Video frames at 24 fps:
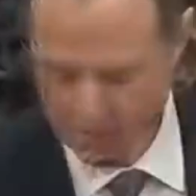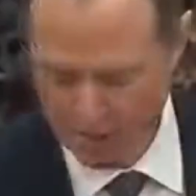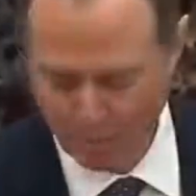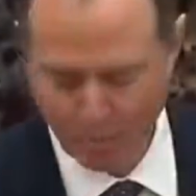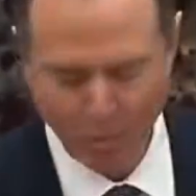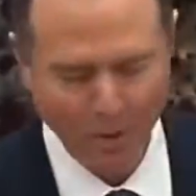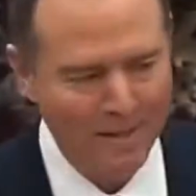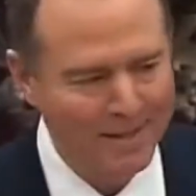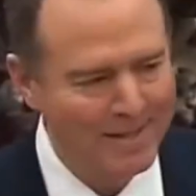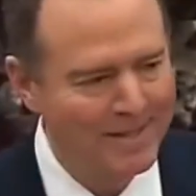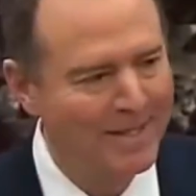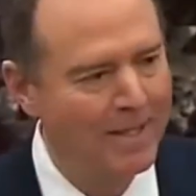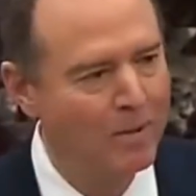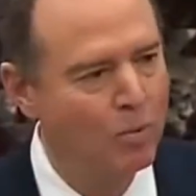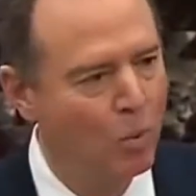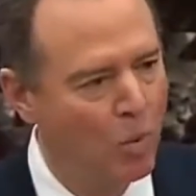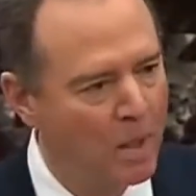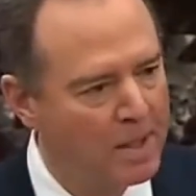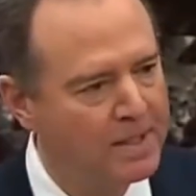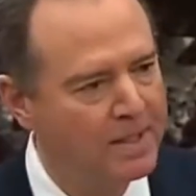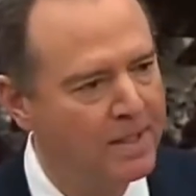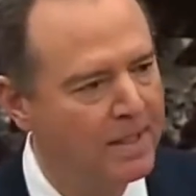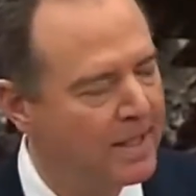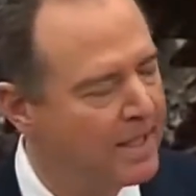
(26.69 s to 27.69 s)
The president
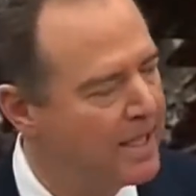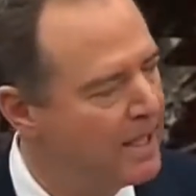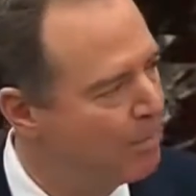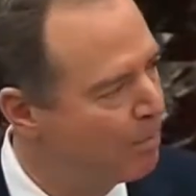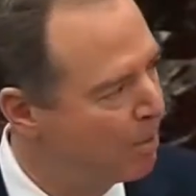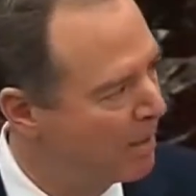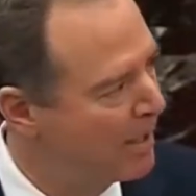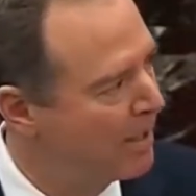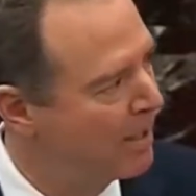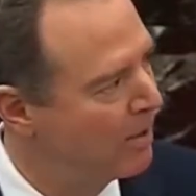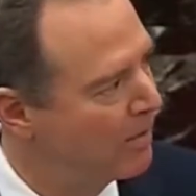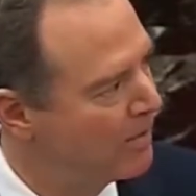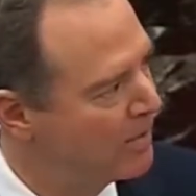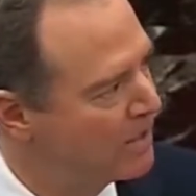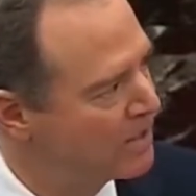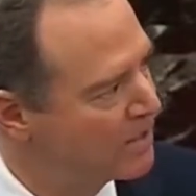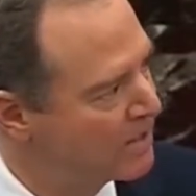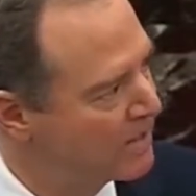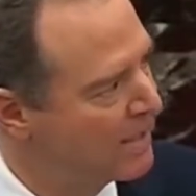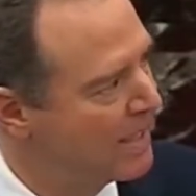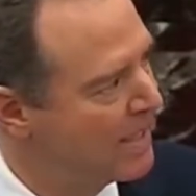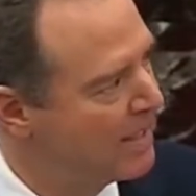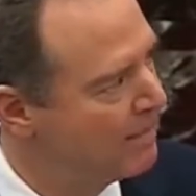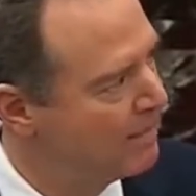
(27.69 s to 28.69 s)
was the key player in the
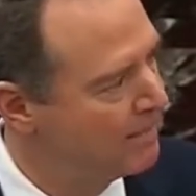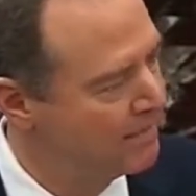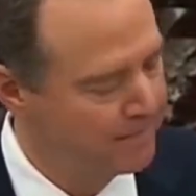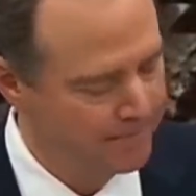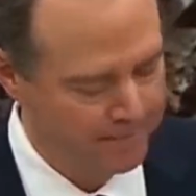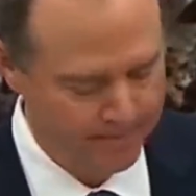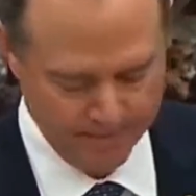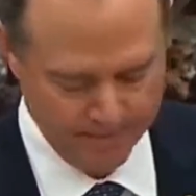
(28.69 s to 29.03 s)
scheme.